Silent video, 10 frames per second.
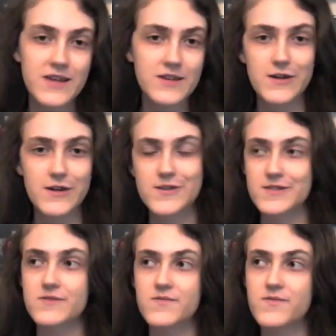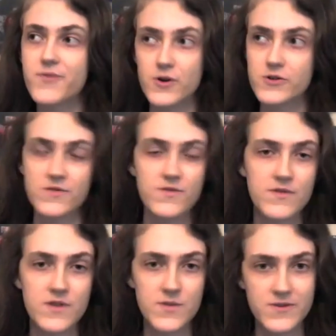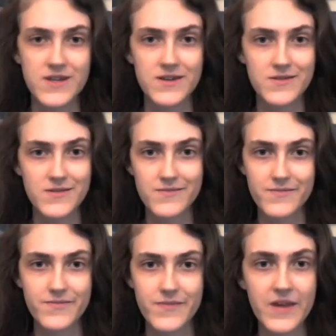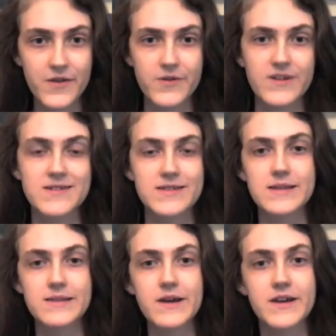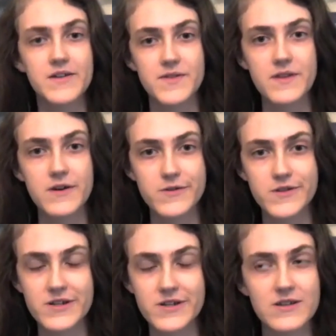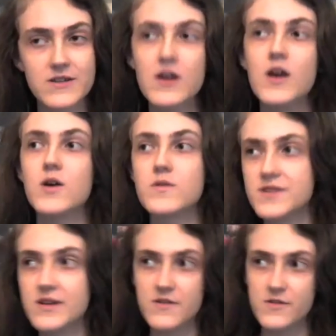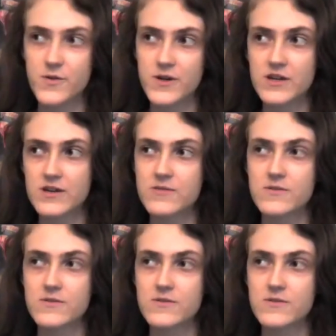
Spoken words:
years and 450% increase in life in the ocean. And then it was another 20